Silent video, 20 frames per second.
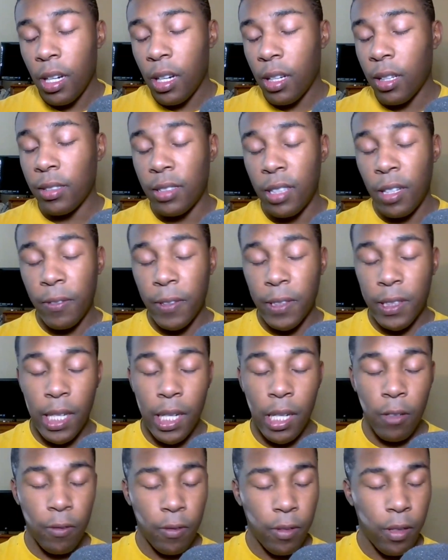all this stuff is
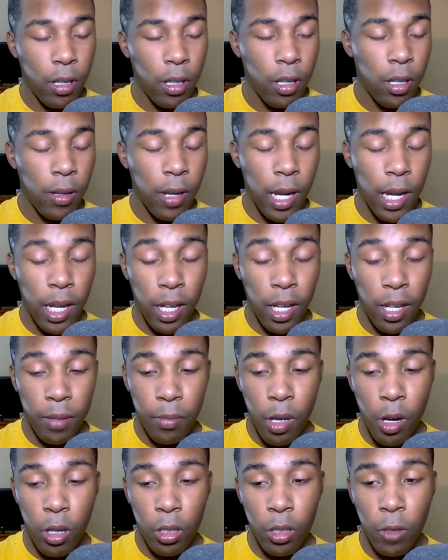kind of
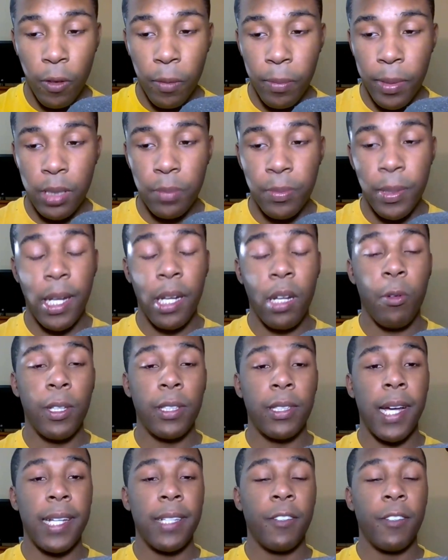um, all over the place. But
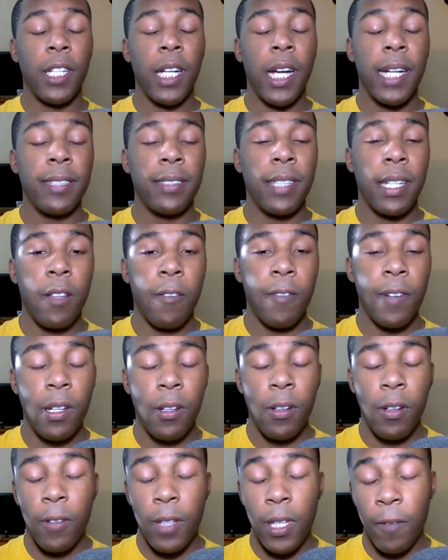anyways, guys, if you guys like the
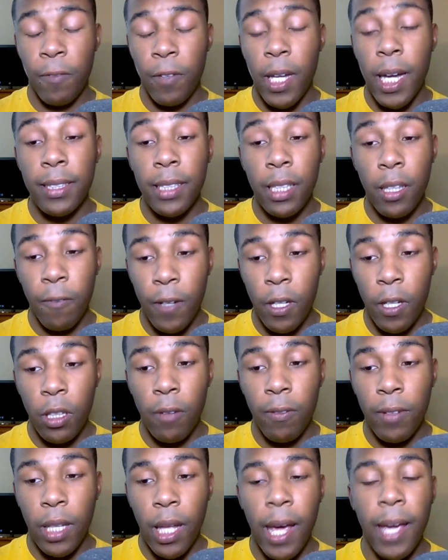video, if you guys like the video,
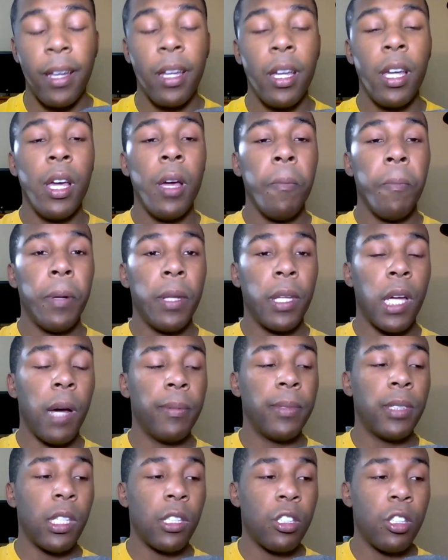leave a like. Put in the
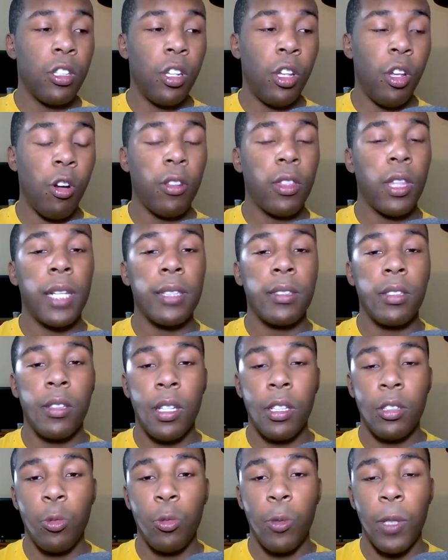comment section your thoughts
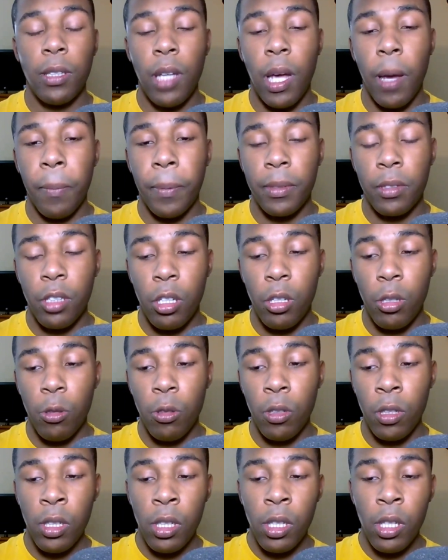on this week's
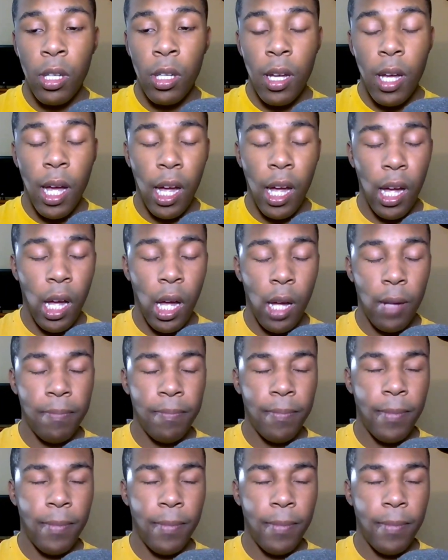episode. Uh,